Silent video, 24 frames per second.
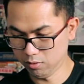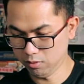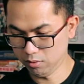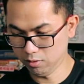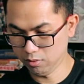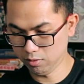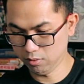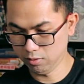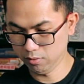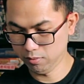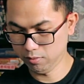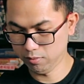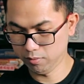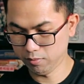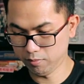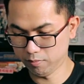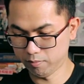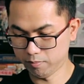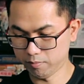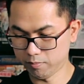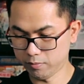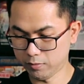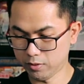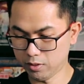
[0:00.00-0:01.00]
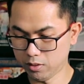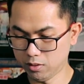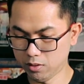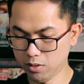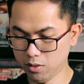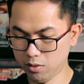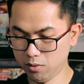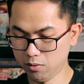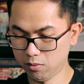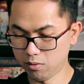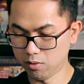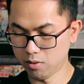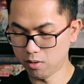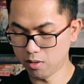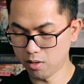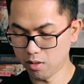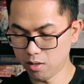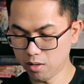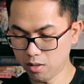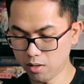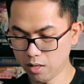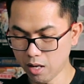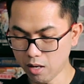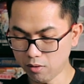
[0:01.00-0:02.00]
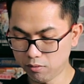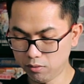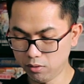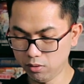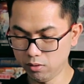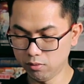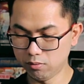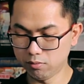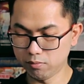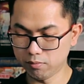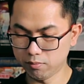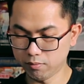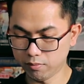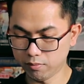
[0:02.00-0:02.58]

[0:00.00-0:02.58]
go. Yeah. So, yeah, if you